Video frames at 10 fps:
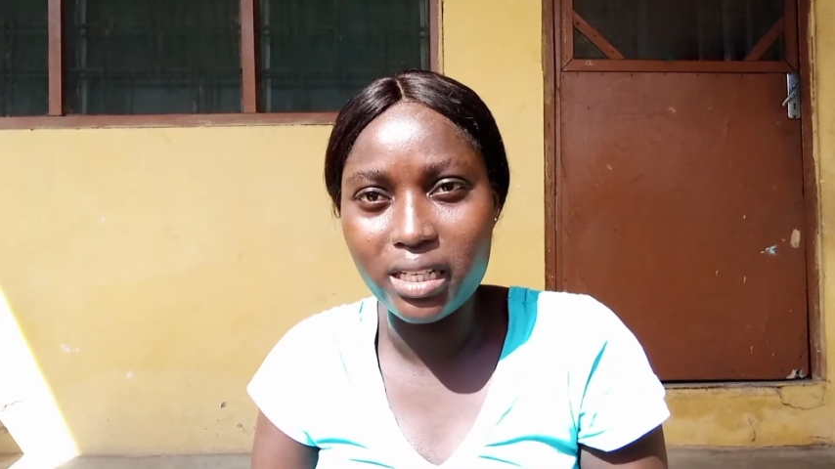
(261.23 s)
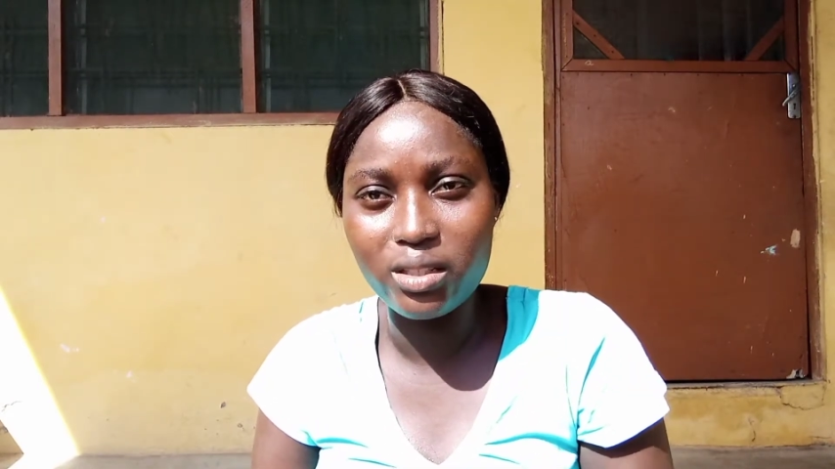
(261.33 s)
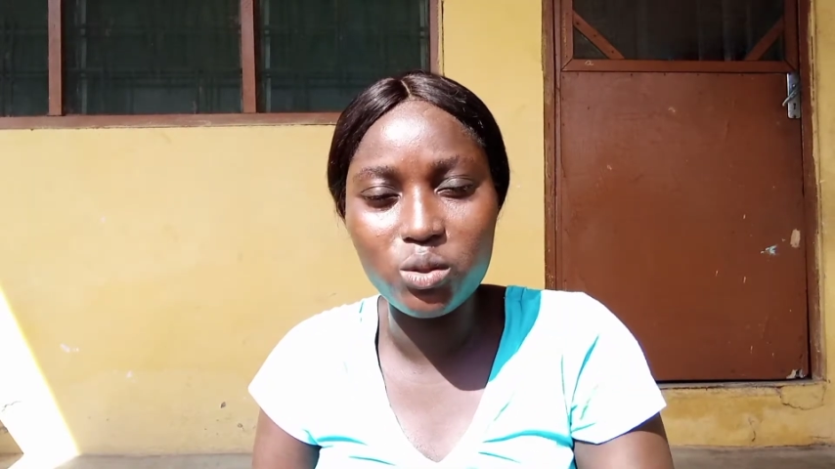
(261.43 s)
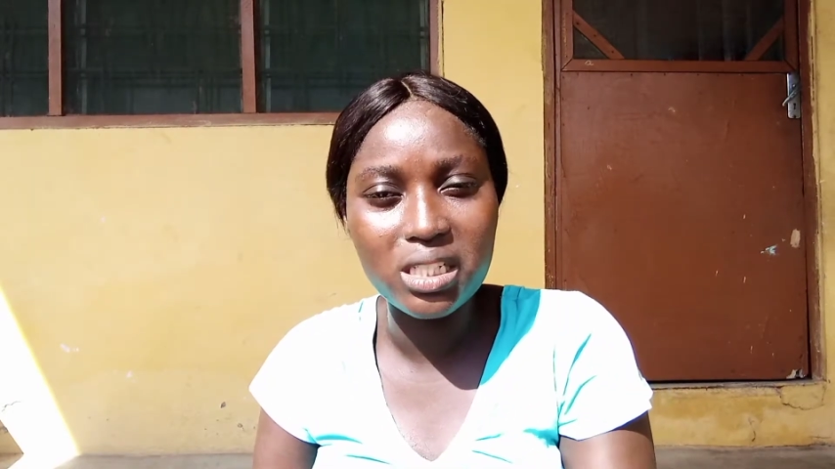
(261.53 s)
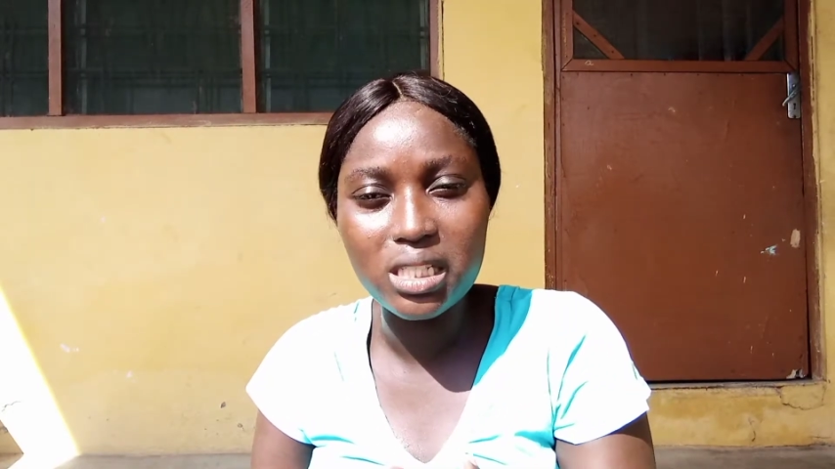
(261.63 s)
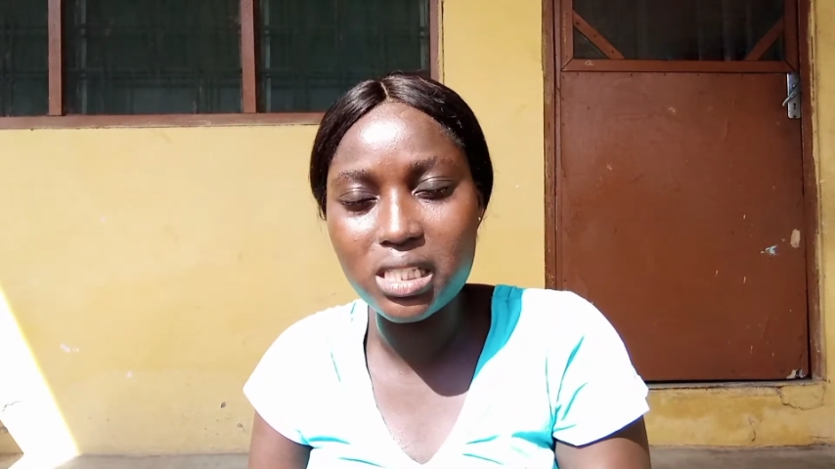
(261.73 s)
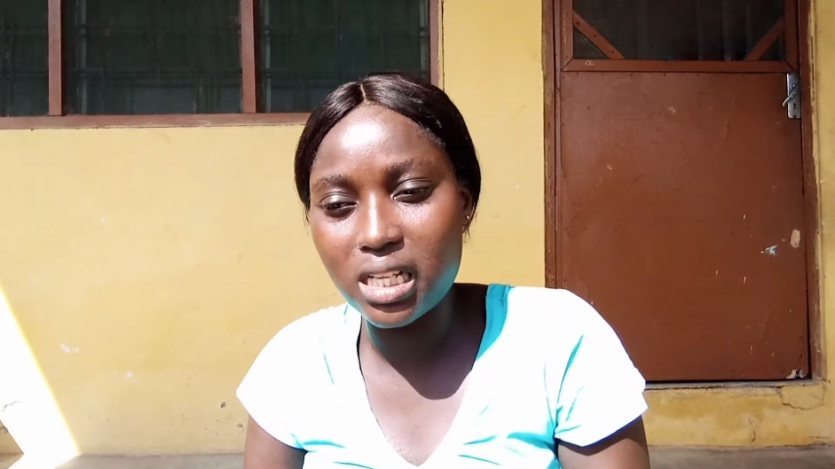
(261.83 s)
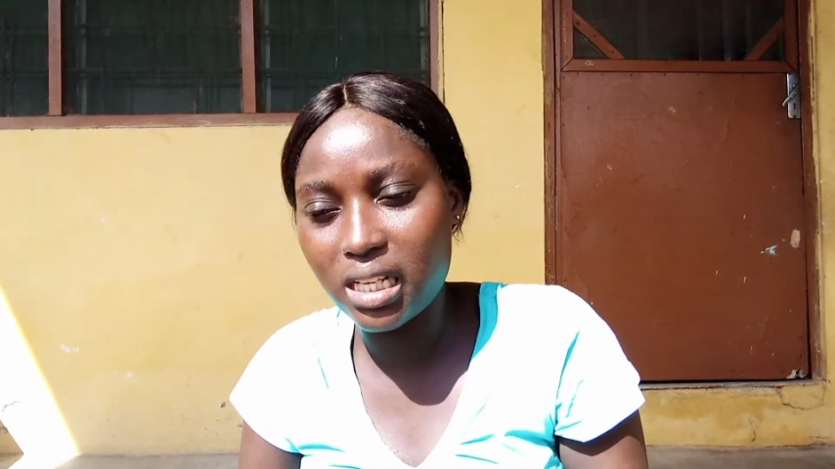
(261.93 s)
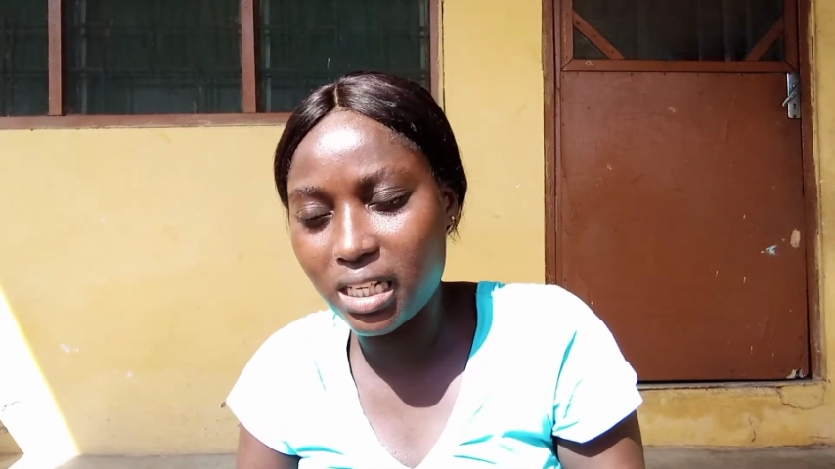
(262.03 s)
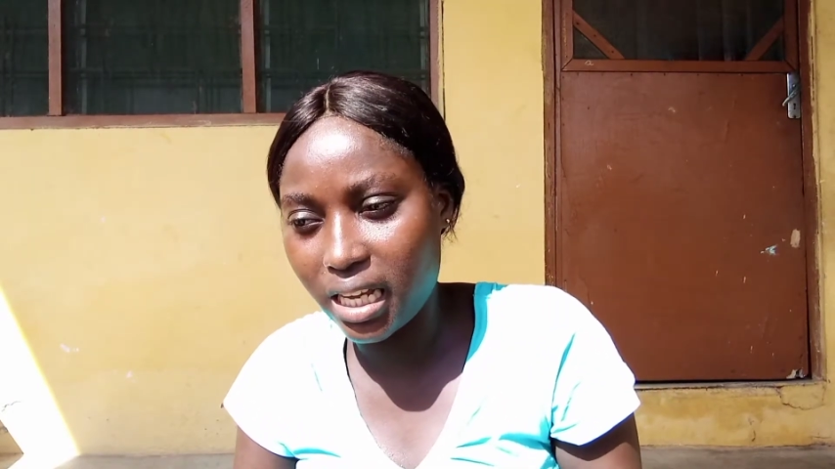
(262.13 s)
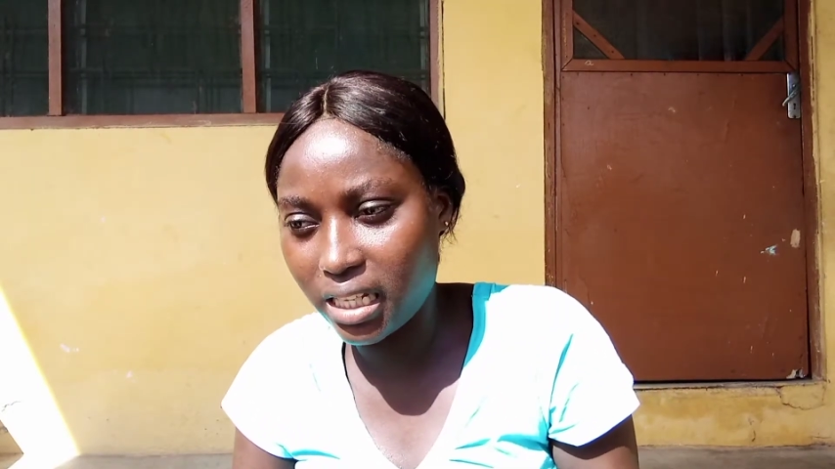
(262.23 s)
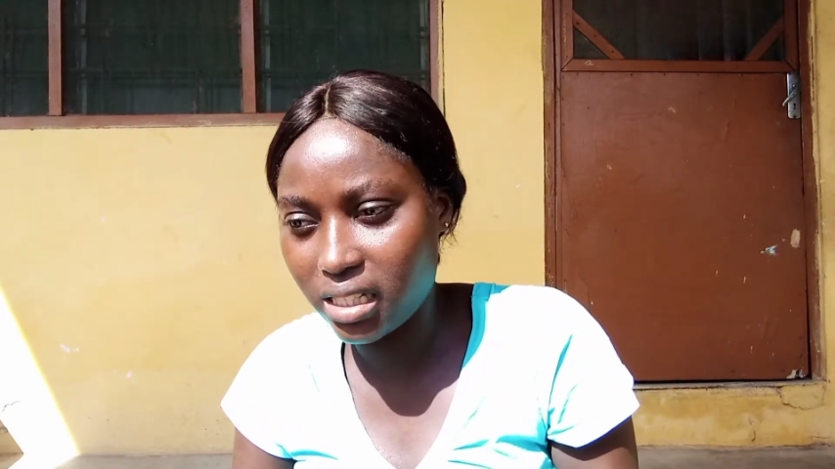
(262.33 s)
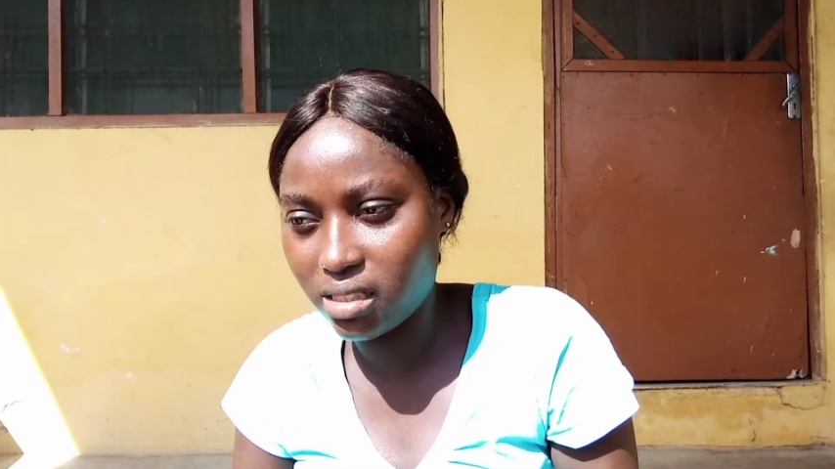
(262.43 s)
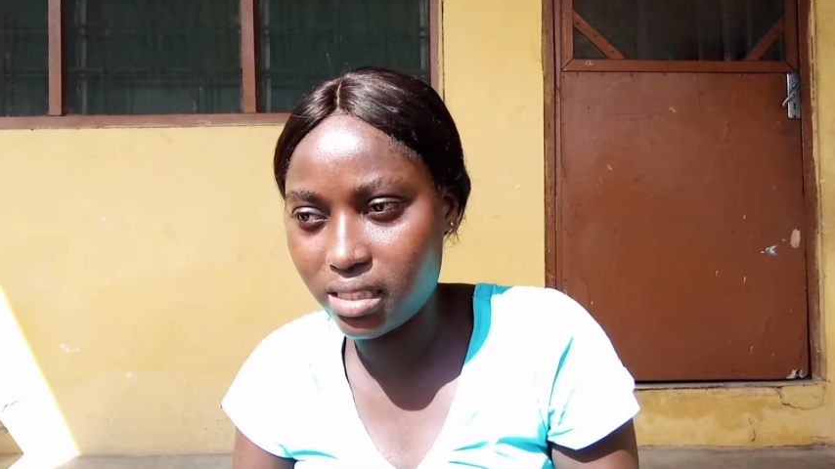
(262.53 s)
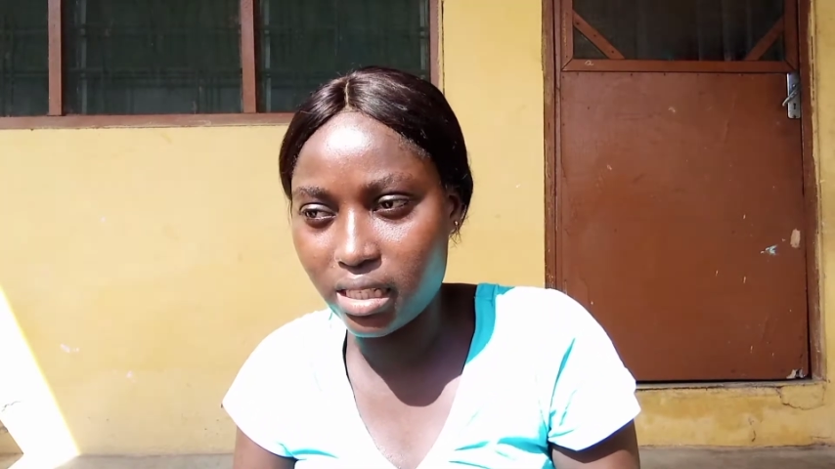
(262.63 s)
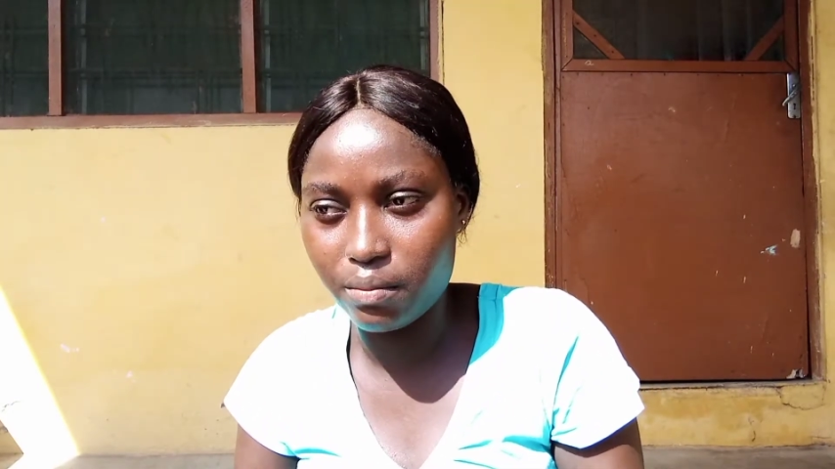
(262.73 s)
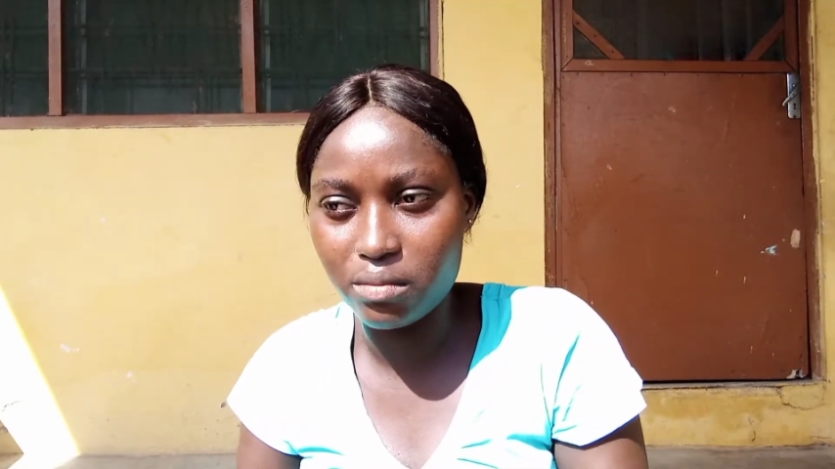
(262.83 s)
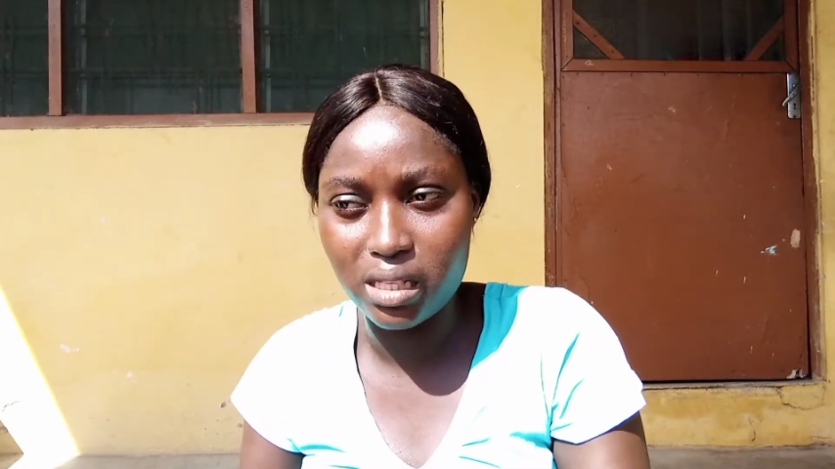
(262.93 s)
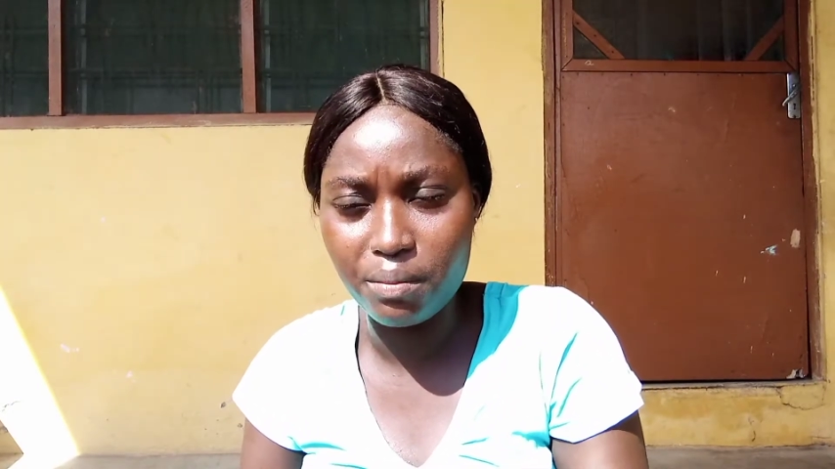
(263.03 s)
You just take like some